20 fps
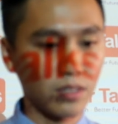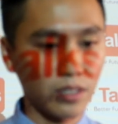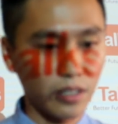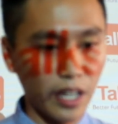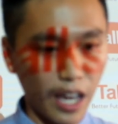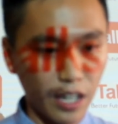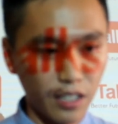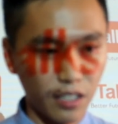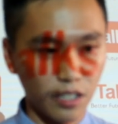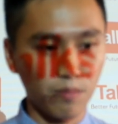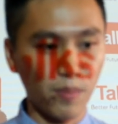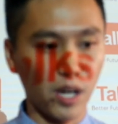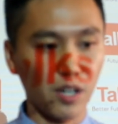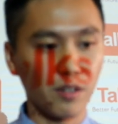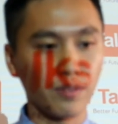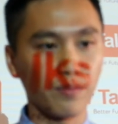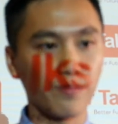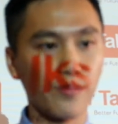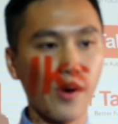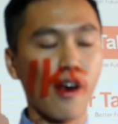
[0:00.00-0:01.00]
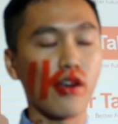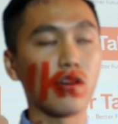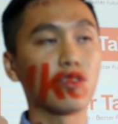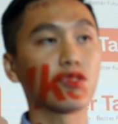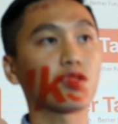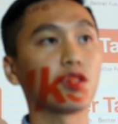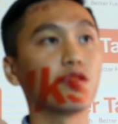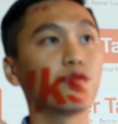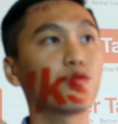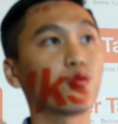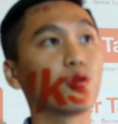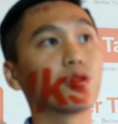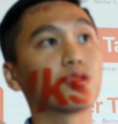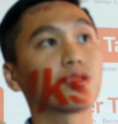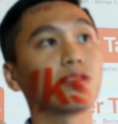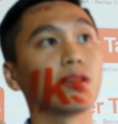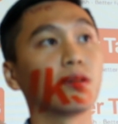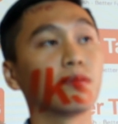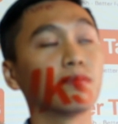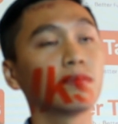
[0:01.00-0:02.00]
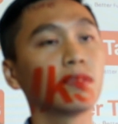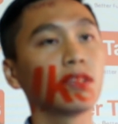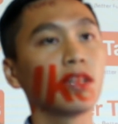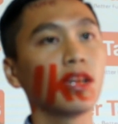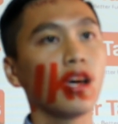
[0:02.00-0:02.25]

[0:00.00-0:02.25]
having my parents influence them.